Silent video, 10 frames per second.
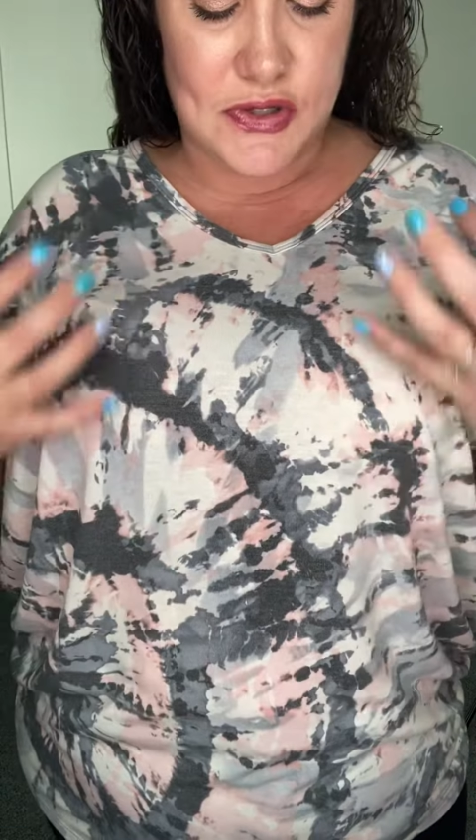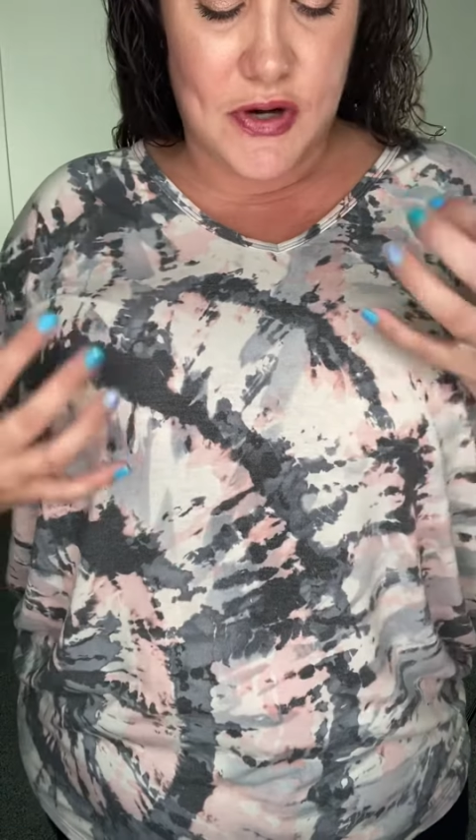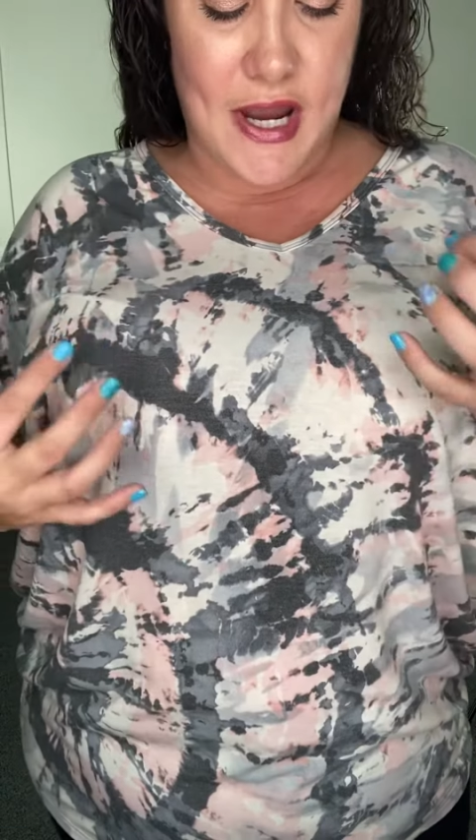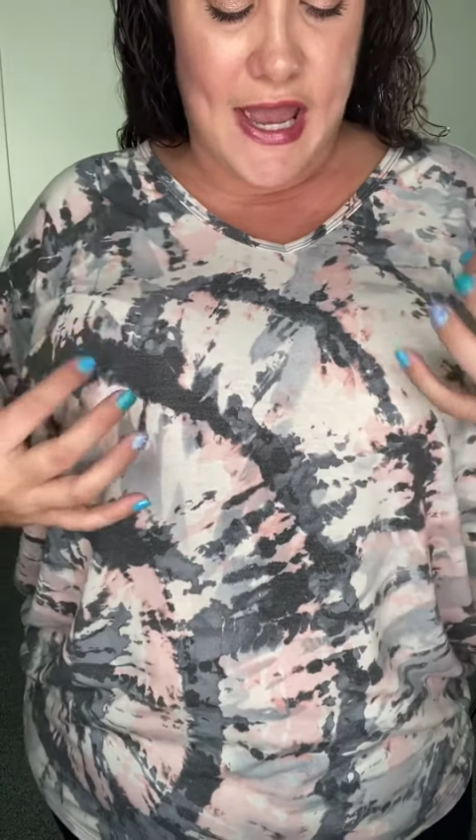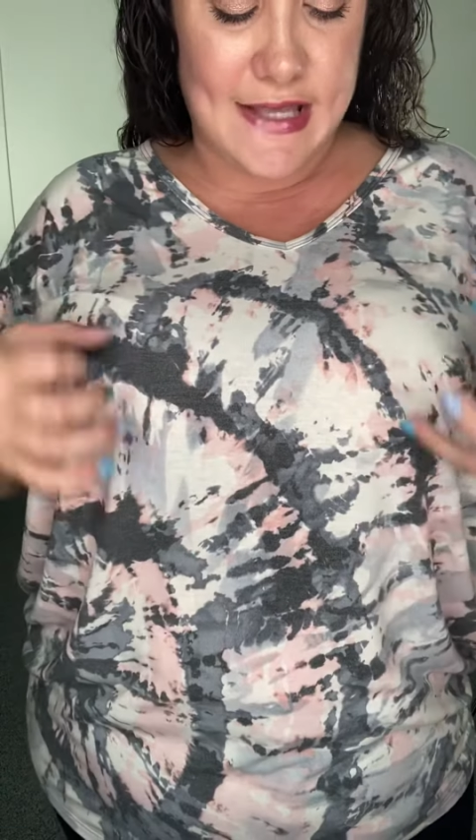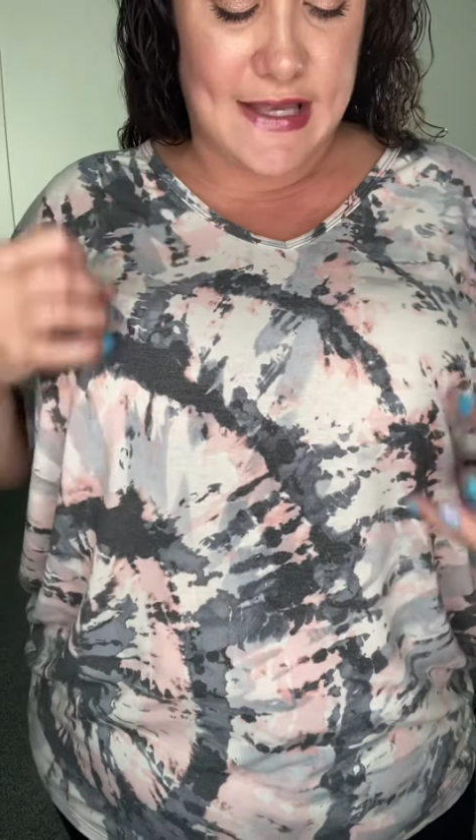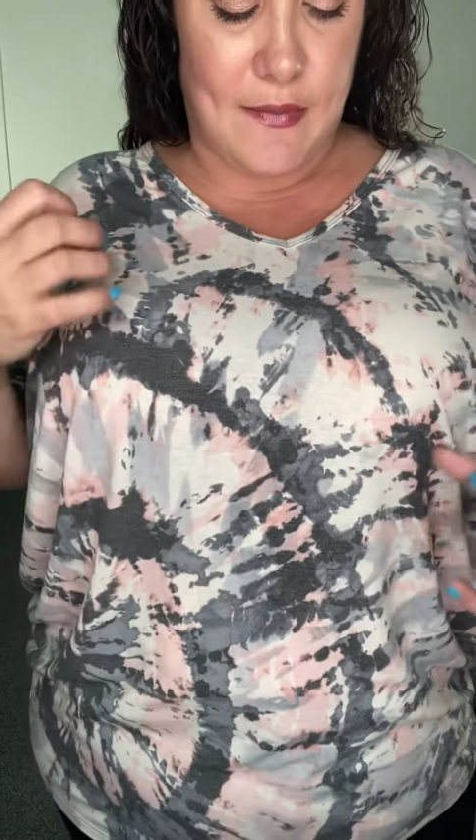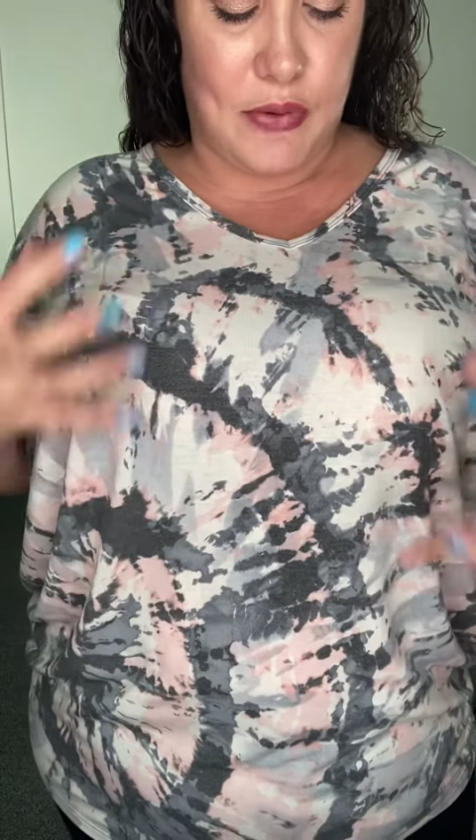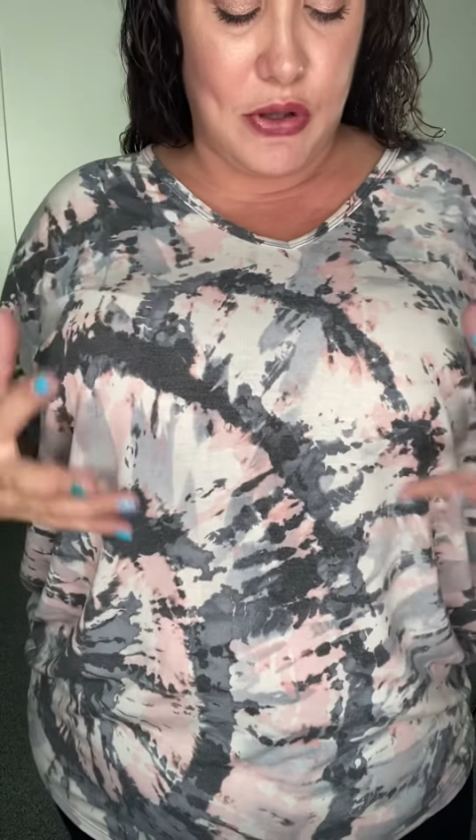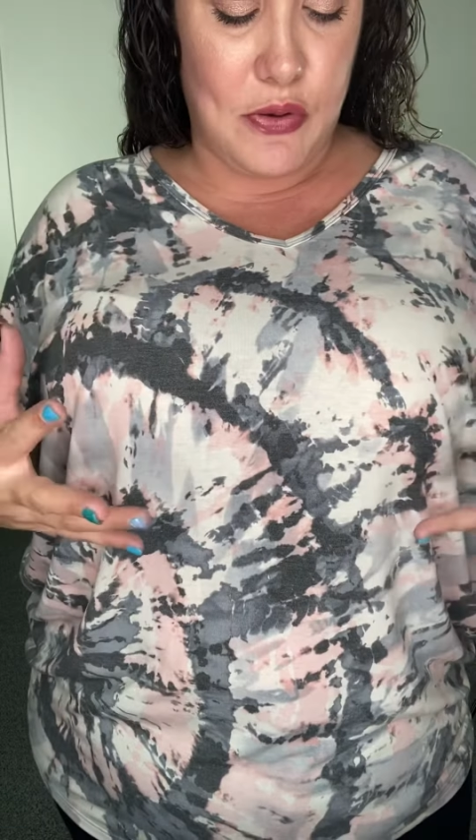grays, like
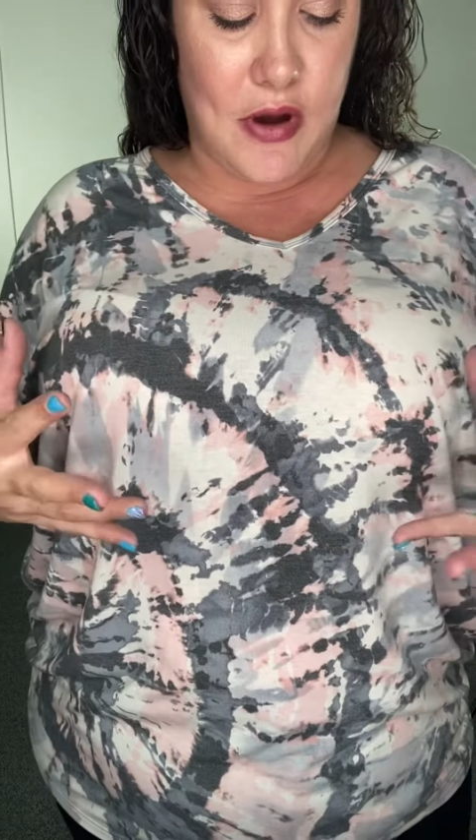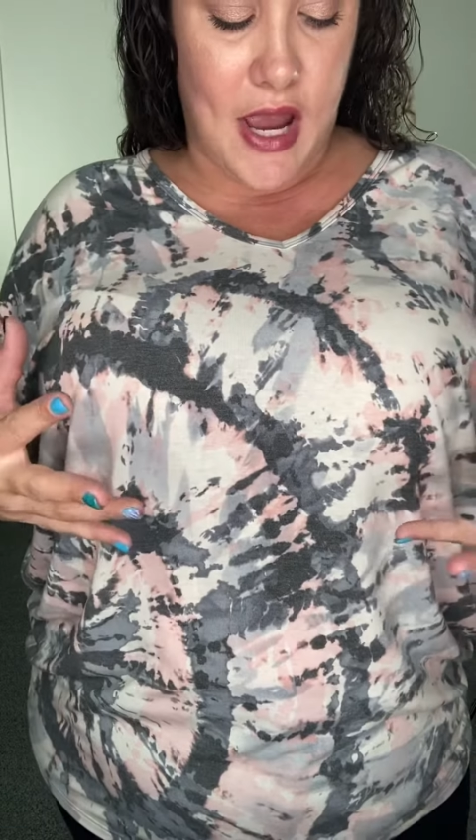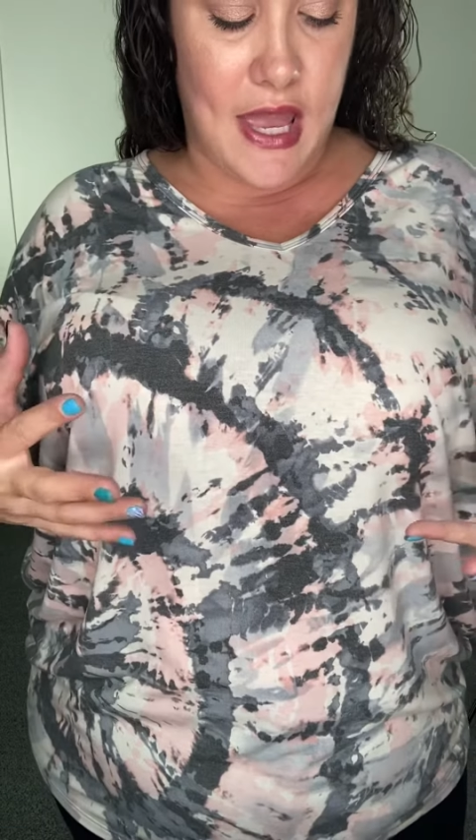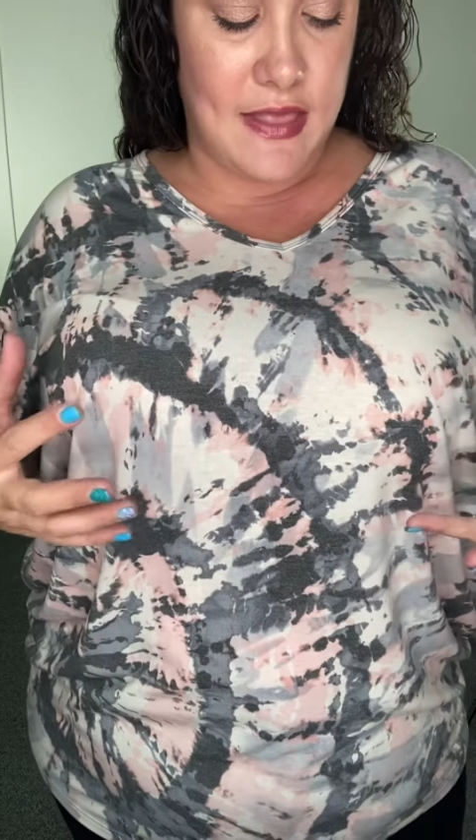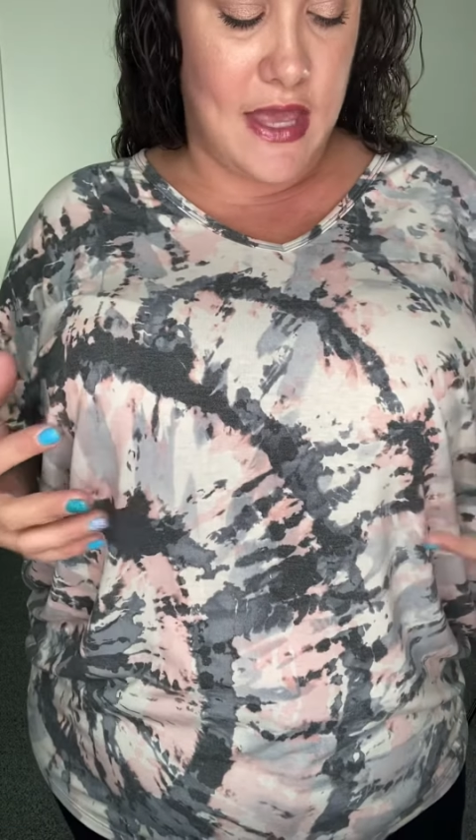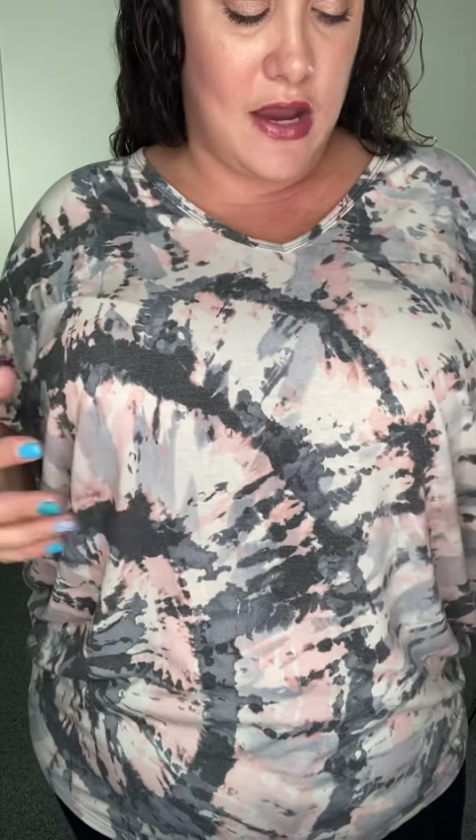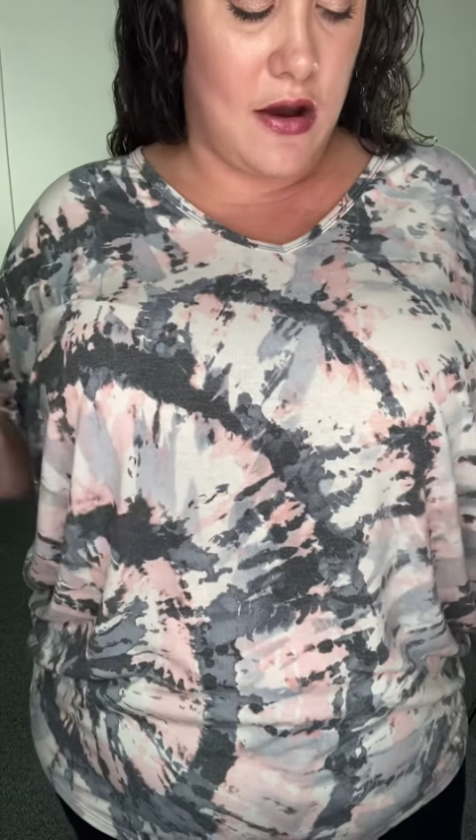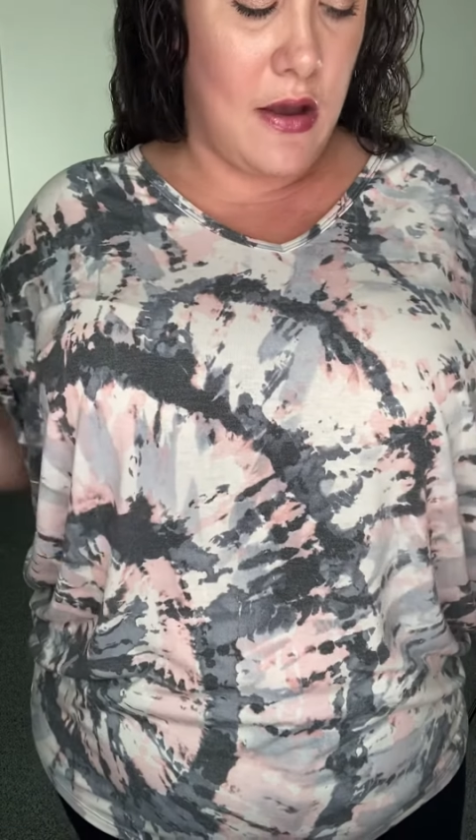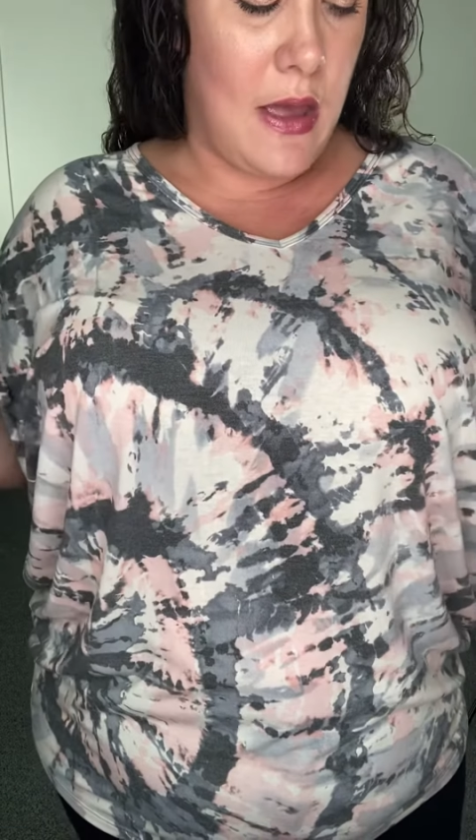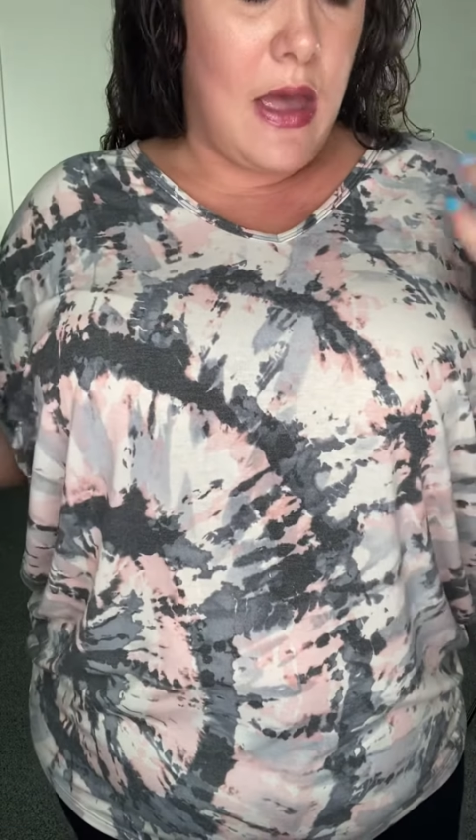blue gray in there,